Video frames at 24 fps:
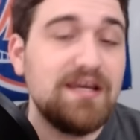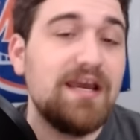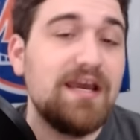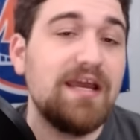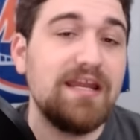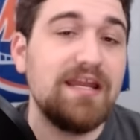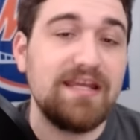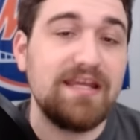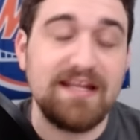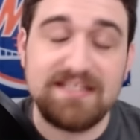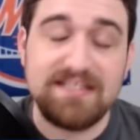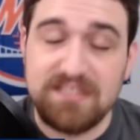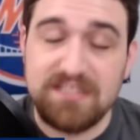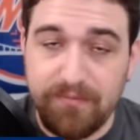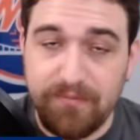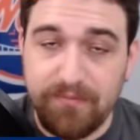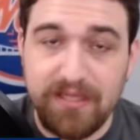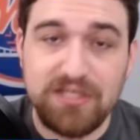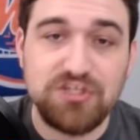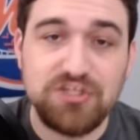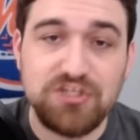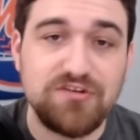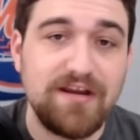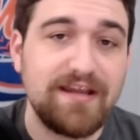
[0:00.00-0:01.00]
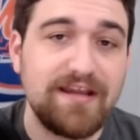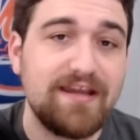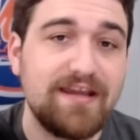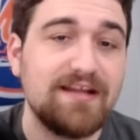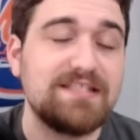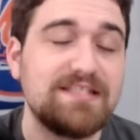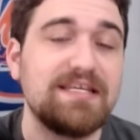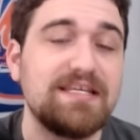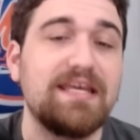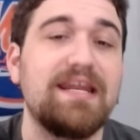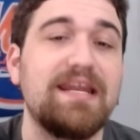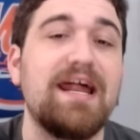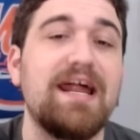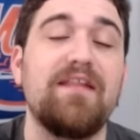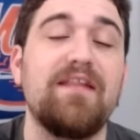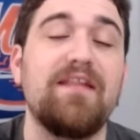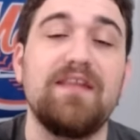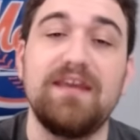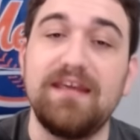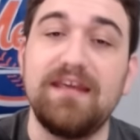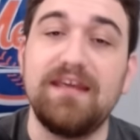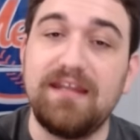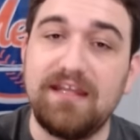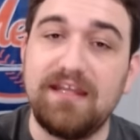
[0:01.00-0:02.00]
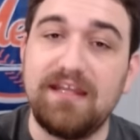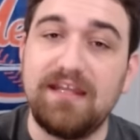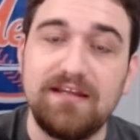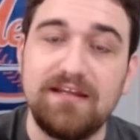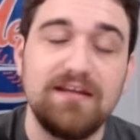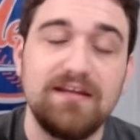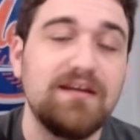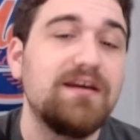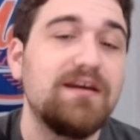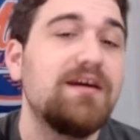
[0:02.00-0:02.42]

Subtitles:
and he gets the big strikeout to get out of the inning.